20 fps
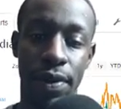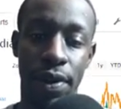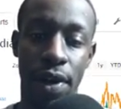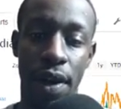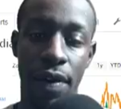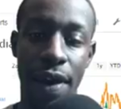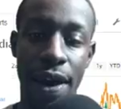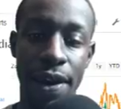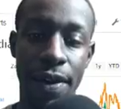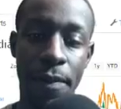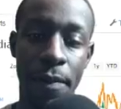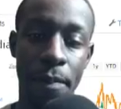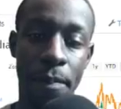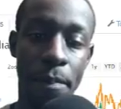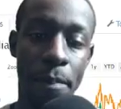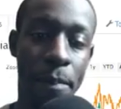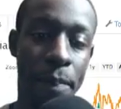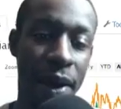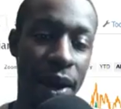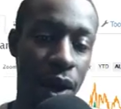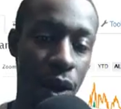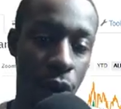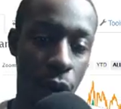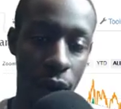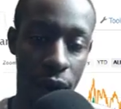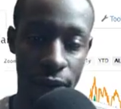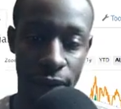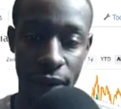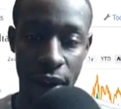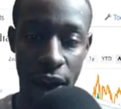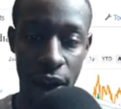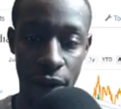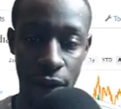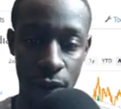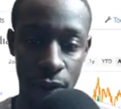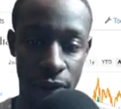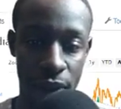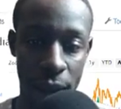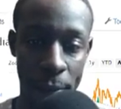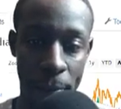All right. Bitcoin
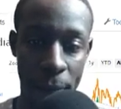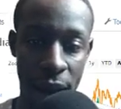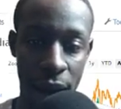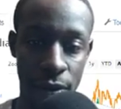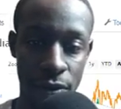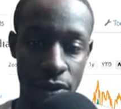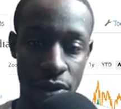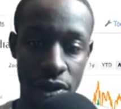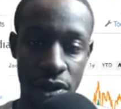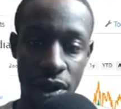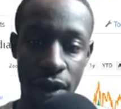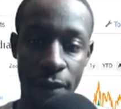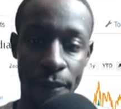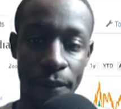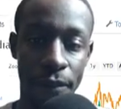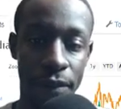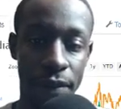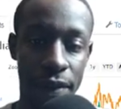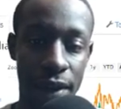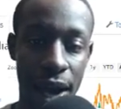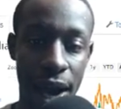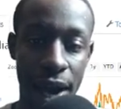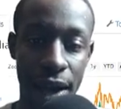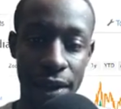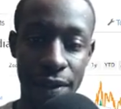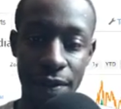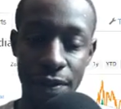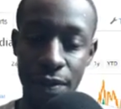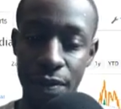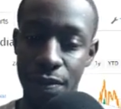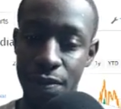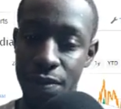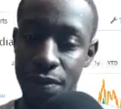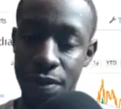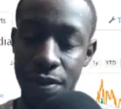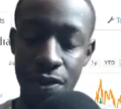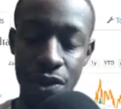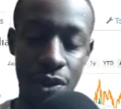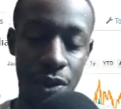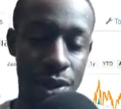value, they bounce.
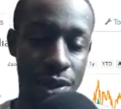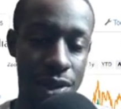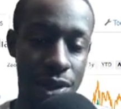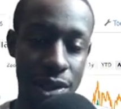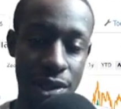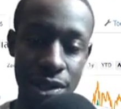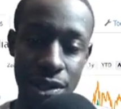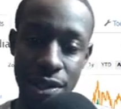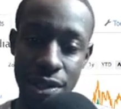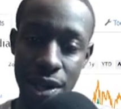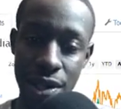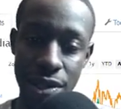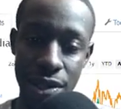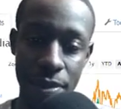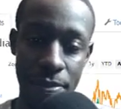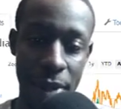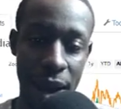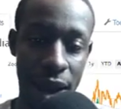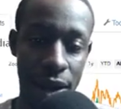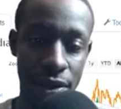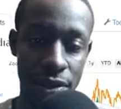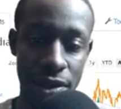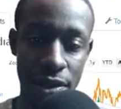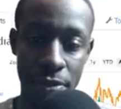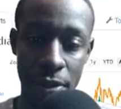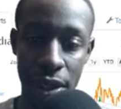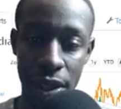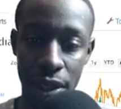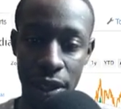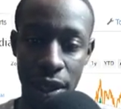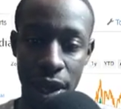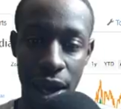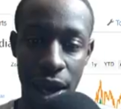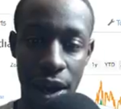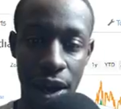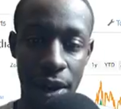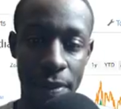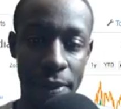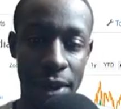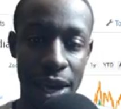This doesn't matter to me.
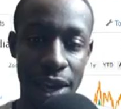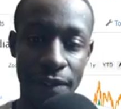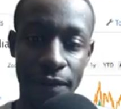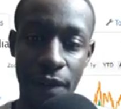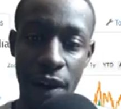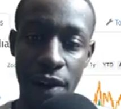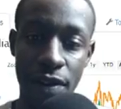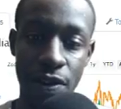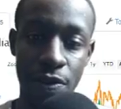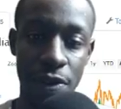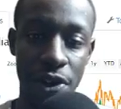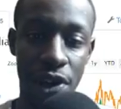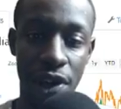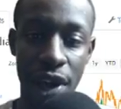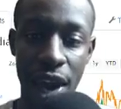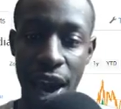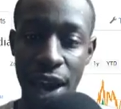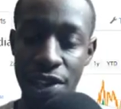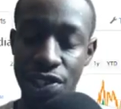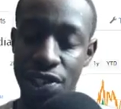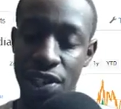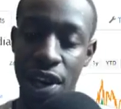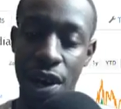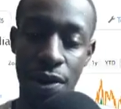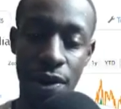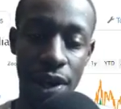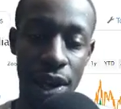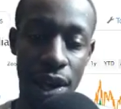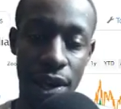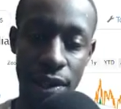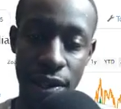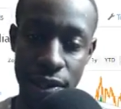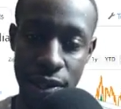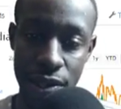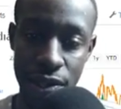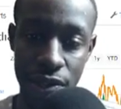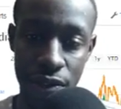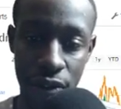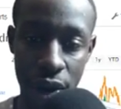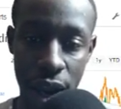I mean, as far as when you're cashing out, yeah, this
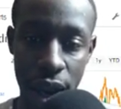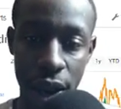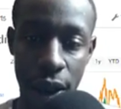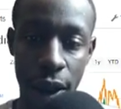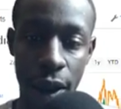is great.